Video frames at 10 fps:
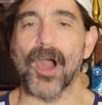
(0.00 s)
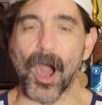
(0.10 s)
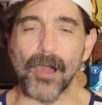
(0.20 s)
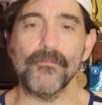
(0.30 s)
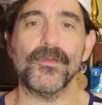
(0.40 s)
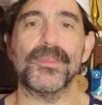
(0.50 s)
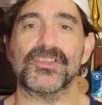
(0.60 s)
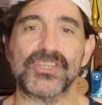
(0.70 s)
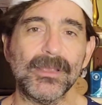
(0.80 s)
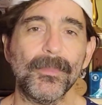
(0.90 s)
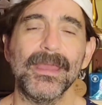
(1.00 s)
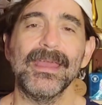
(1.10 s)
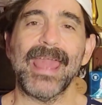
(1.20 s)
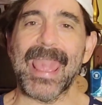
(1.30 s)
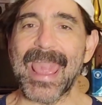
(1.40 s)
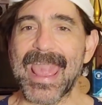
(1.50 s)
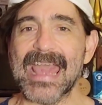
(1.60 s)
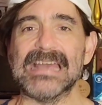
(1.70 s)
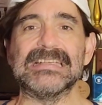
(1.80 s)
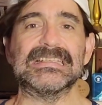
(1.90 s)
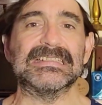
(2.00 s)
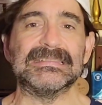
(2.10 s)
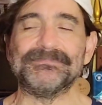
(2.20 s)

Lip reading: of the ship, and